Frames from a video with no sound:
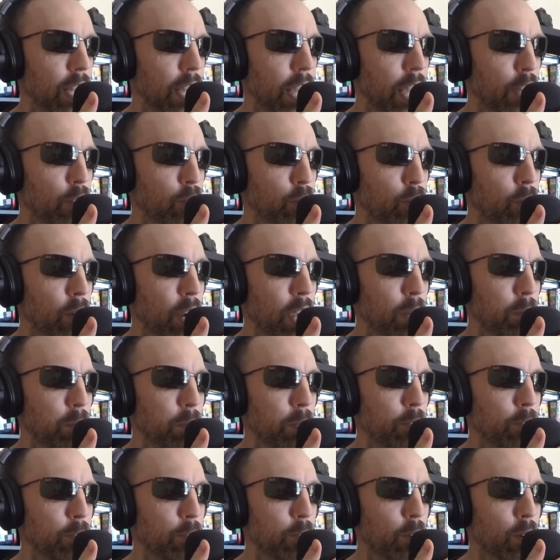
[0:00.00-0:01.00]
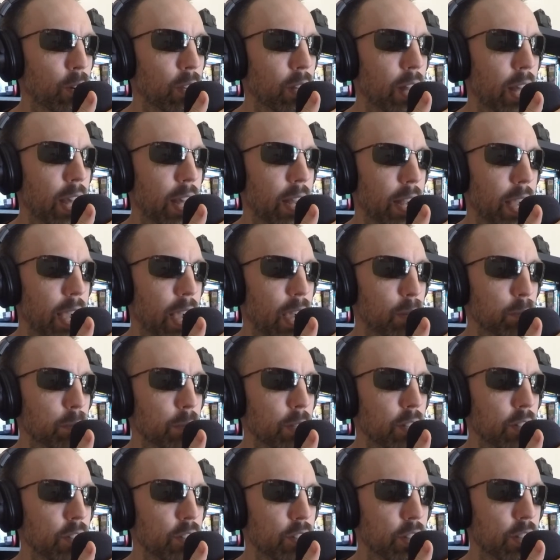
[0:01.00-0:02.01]
and right before that
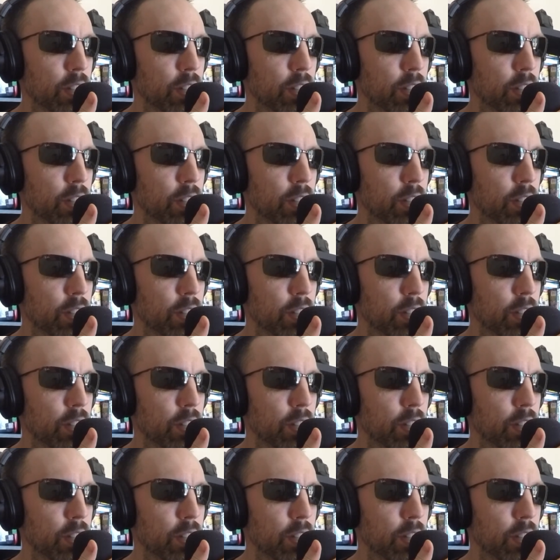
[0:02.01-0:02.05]
happens,